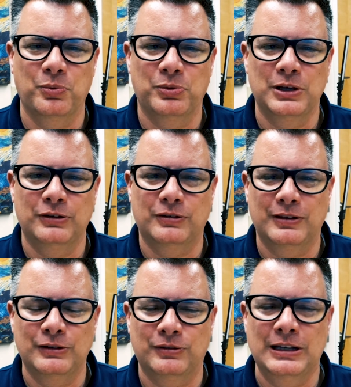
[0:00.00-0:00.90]

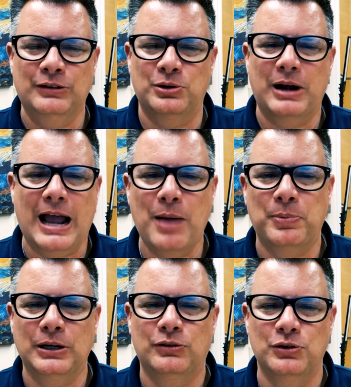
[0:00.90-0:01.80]
these things that are
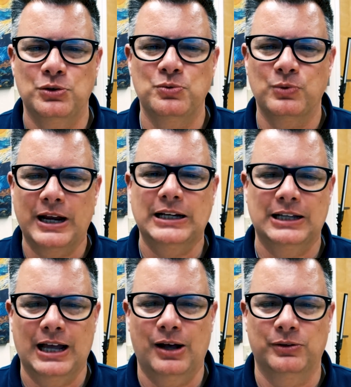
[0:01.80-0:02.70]
happening to you right now,